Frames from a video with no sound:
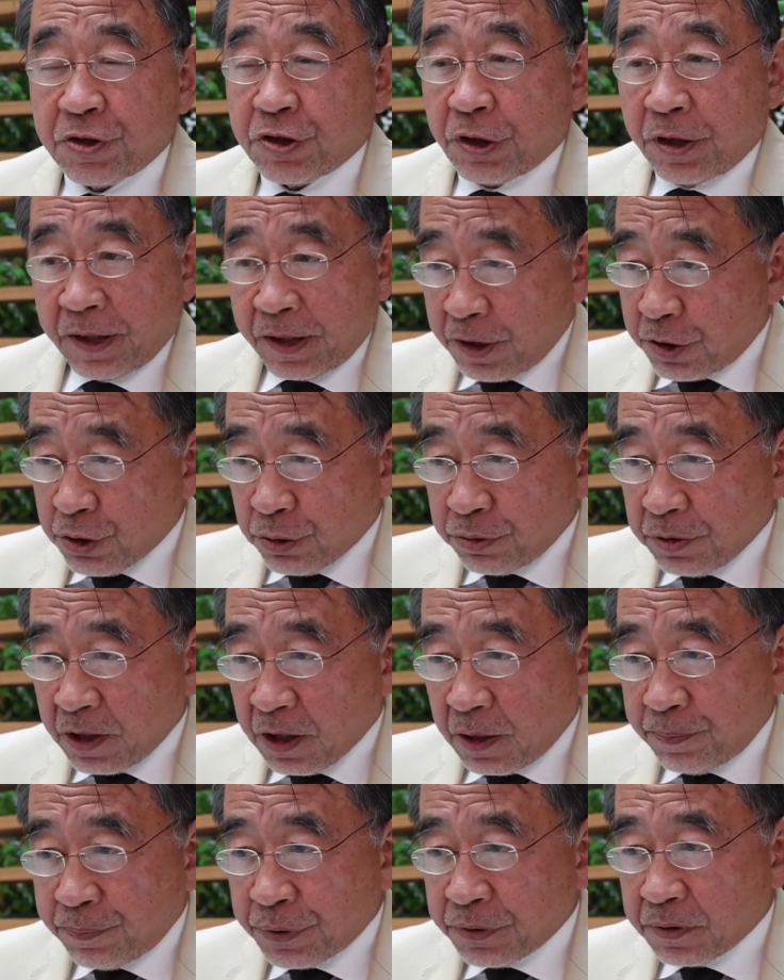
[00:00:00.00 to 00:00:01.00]
a generation
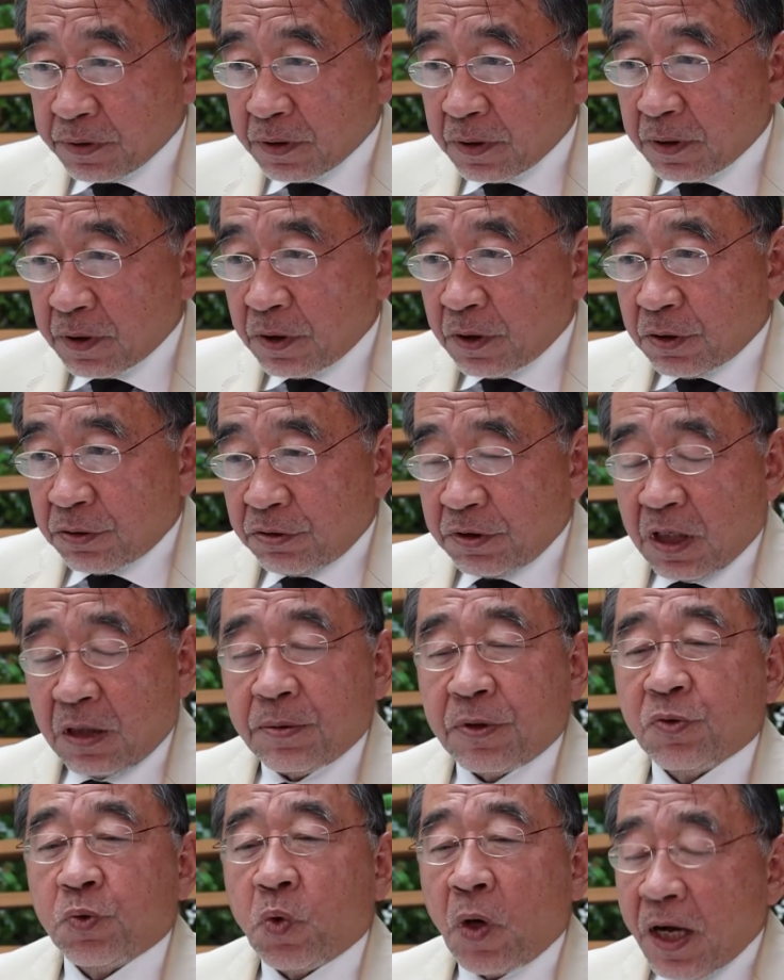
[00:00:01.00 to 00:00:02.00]
gap, we have
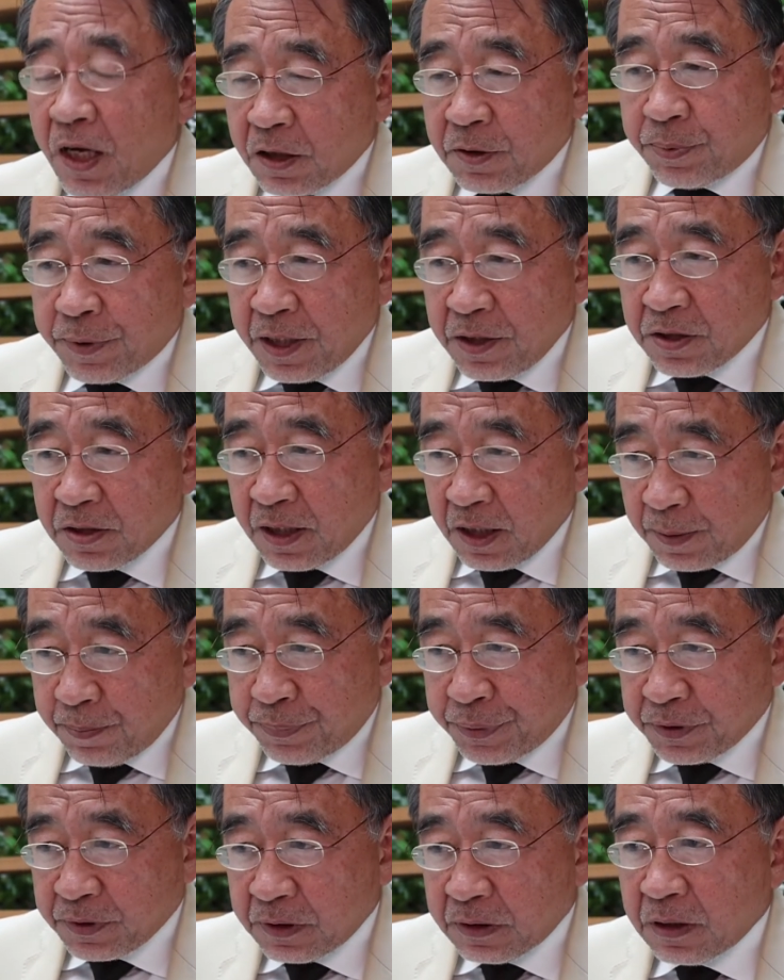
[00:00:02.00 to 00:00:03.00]
a workplace gap.
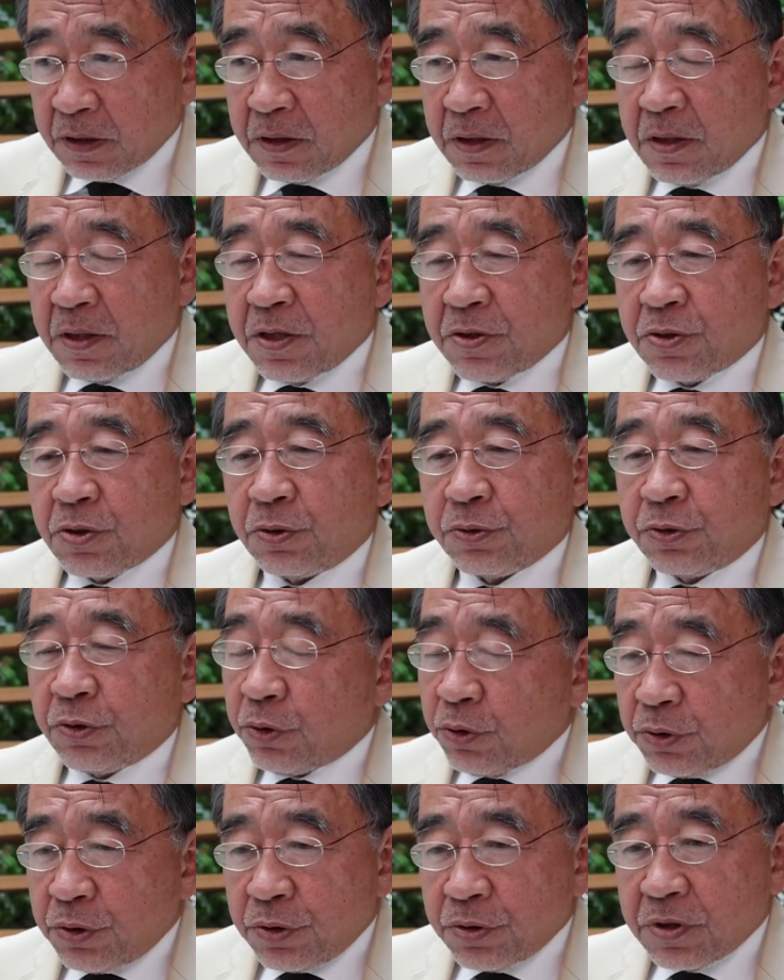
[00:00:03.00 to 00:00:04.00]
So
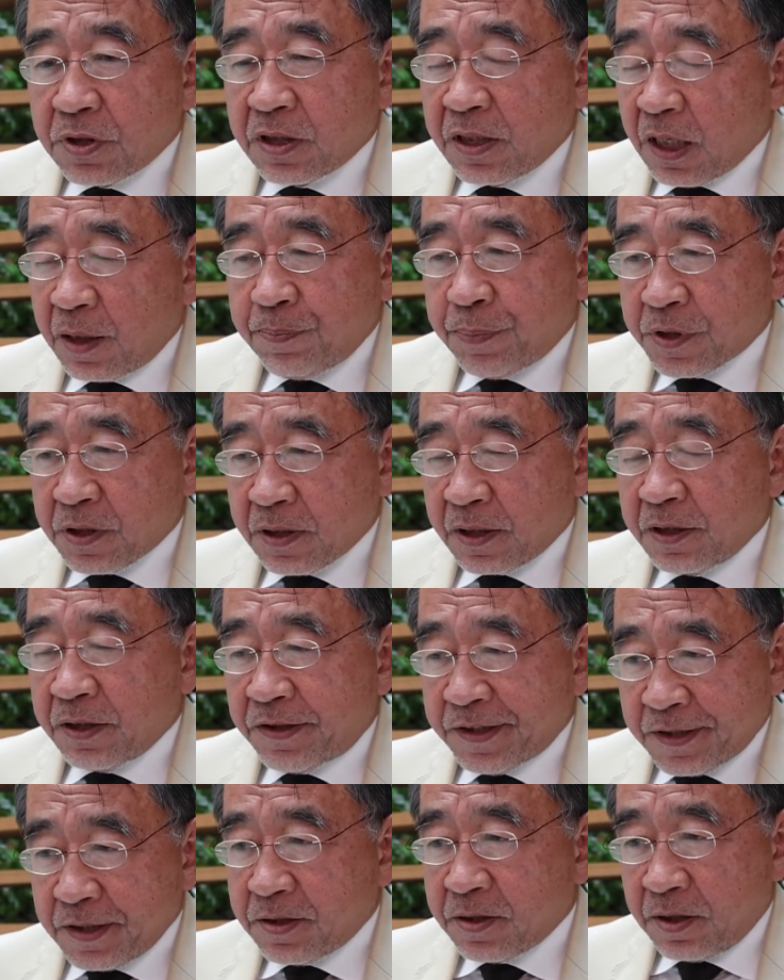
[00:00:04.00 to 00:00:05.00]
those gaps
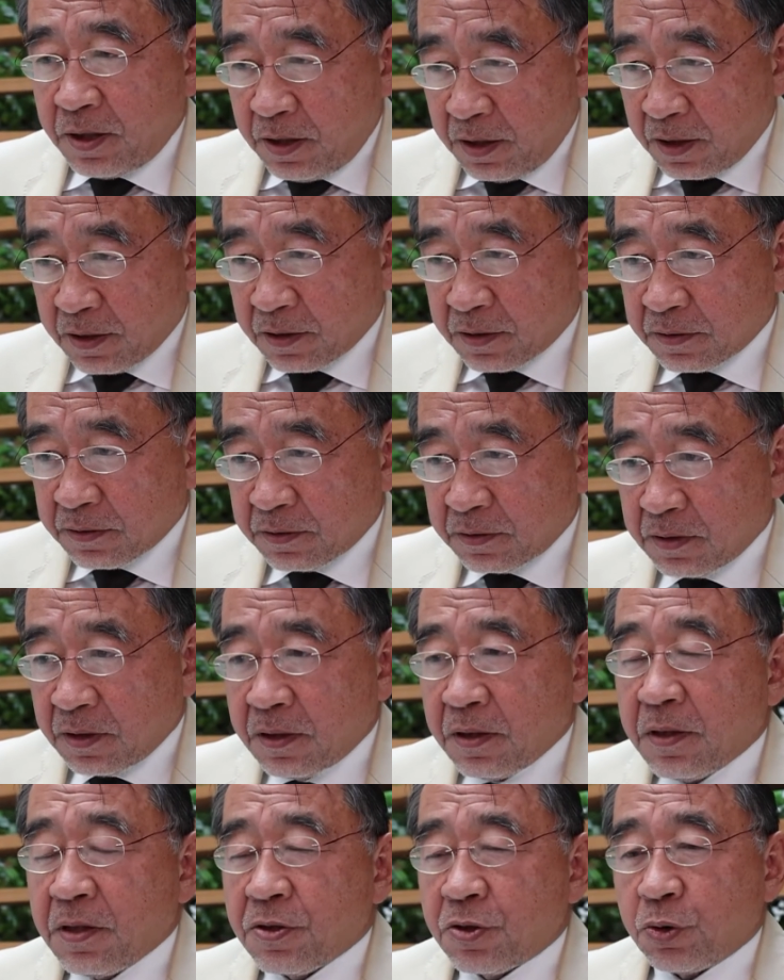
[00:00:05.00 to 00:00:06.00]
exist here.
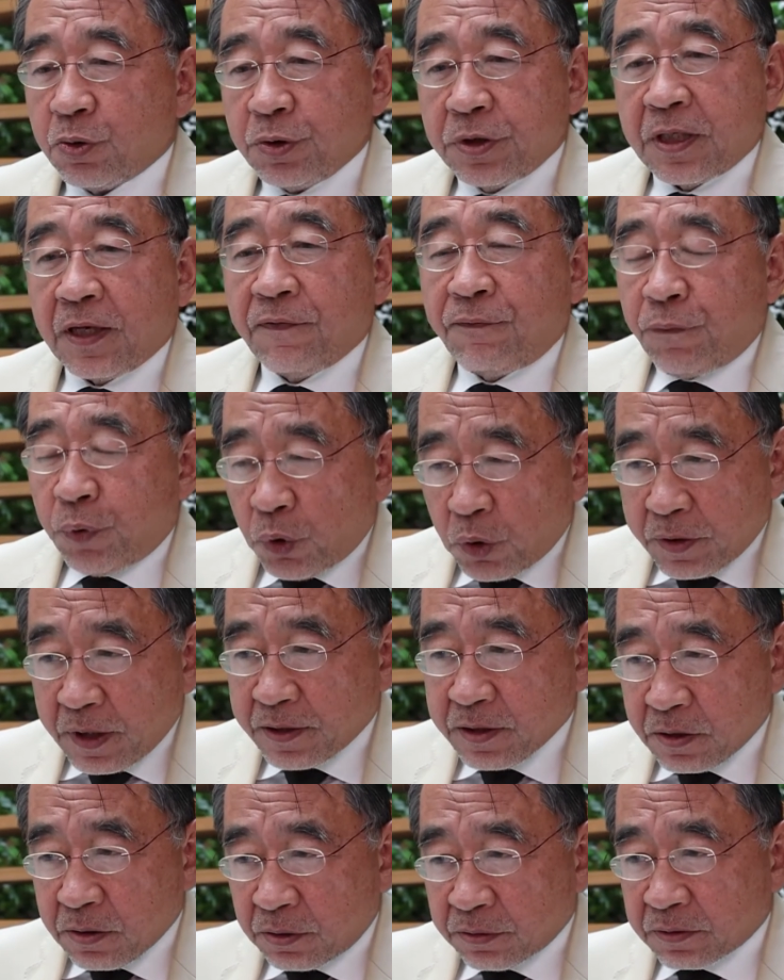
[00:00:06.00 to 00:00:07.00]
So we can
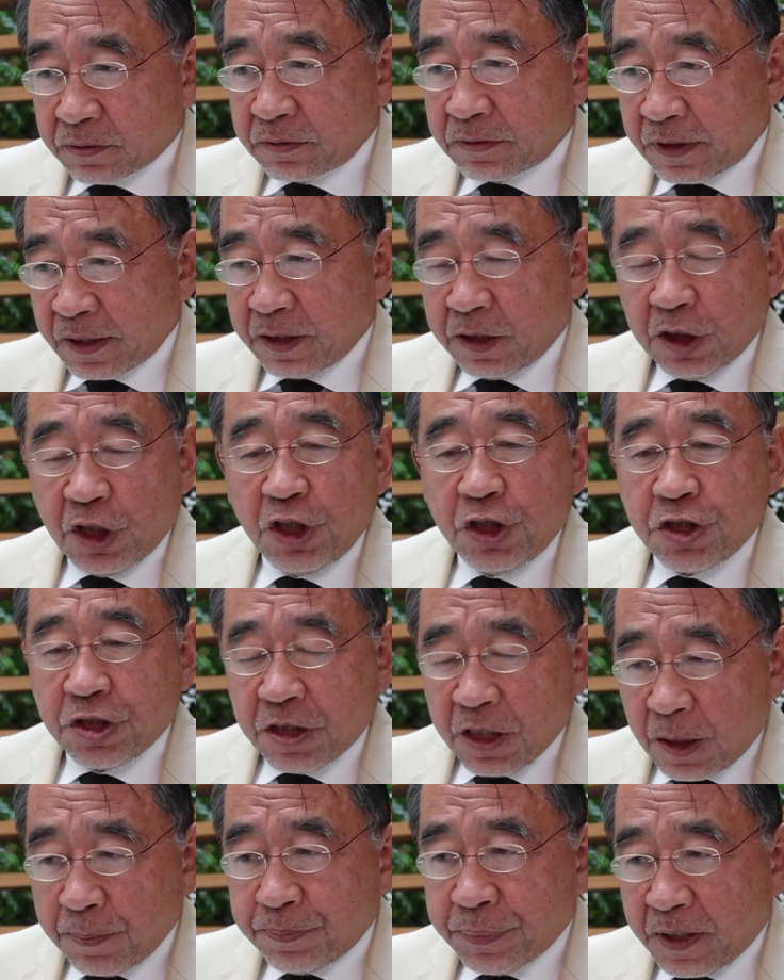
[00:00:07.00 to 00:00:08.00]
focus on each
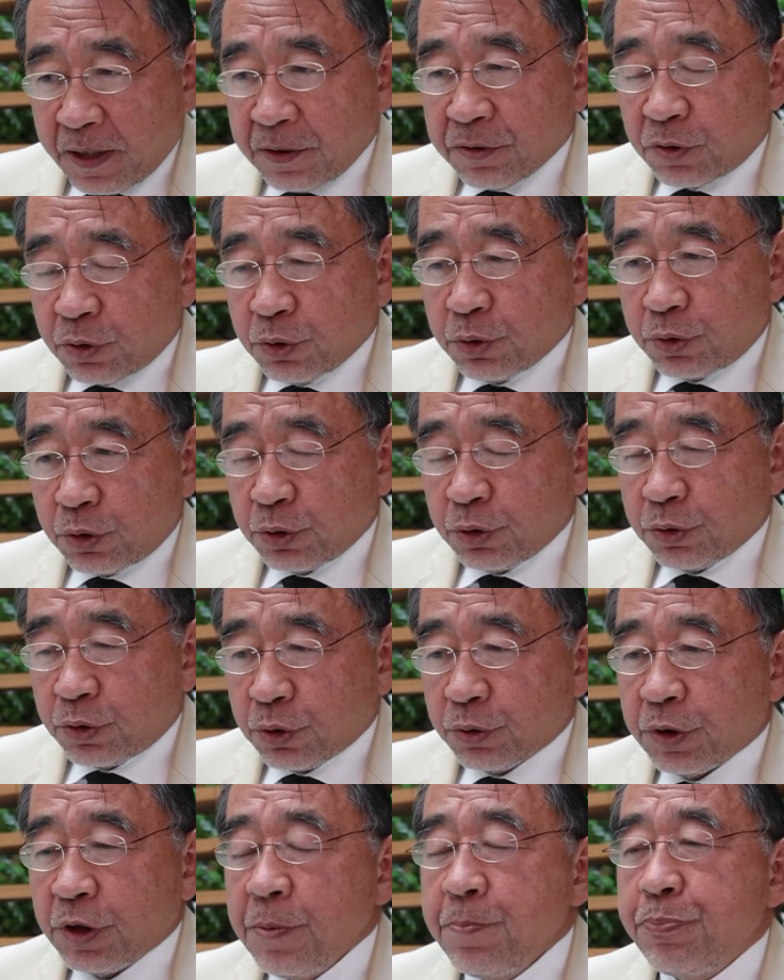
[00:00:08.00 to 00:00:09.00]
gap and
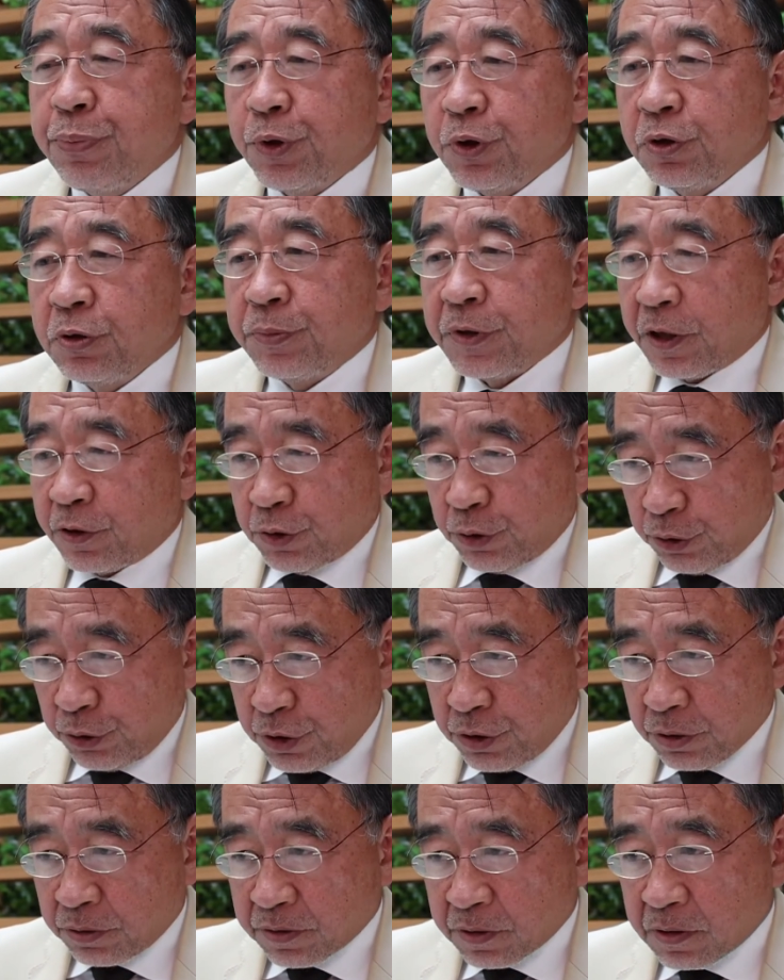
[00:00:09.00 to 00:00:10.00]
to improve the
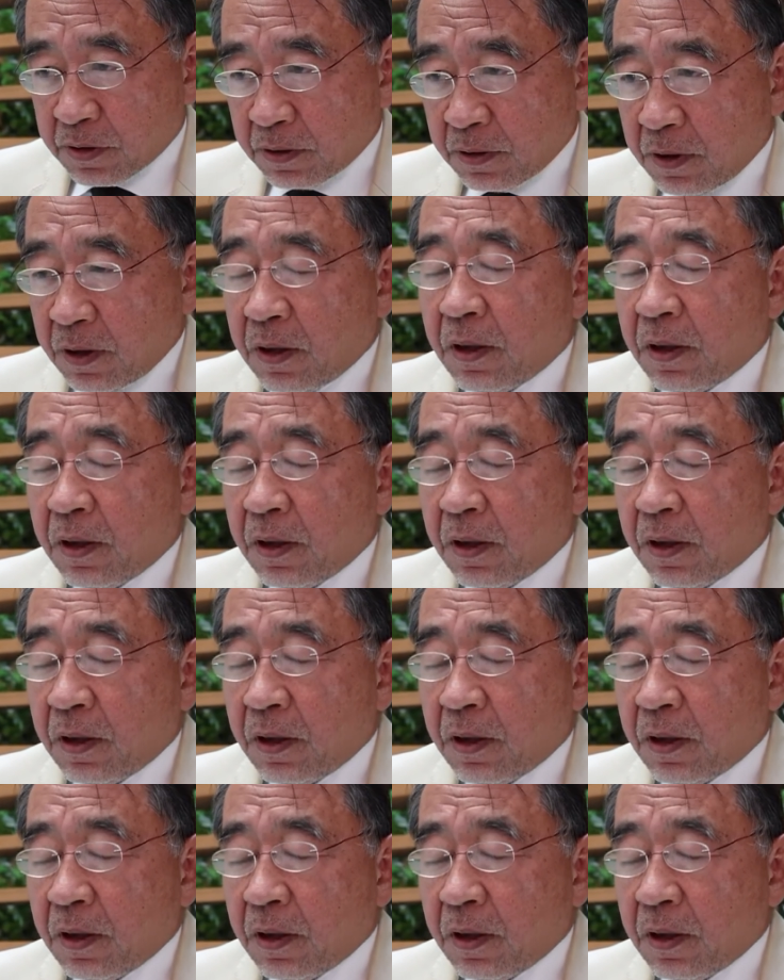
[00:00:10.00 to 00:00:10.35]
solutions.